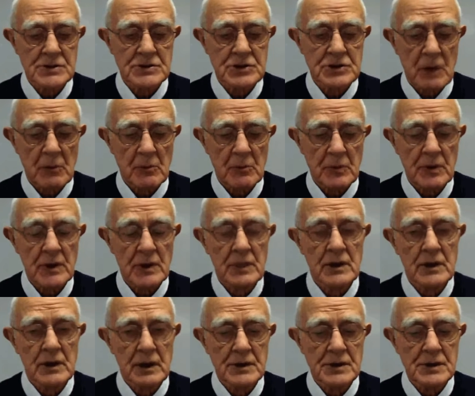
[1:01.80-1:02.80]
jump?
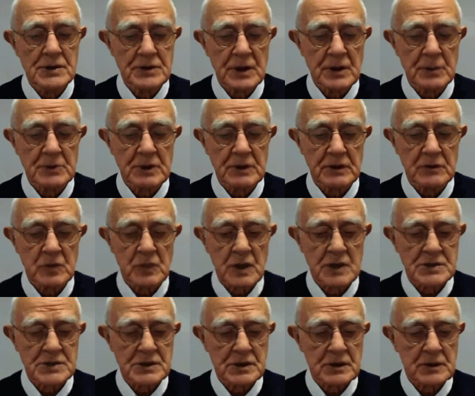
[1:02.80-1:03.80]
A descriptive
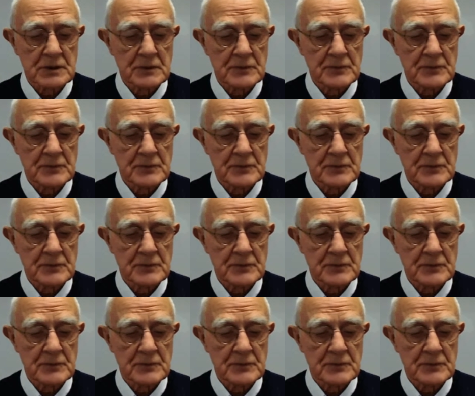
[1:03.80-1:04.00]
question.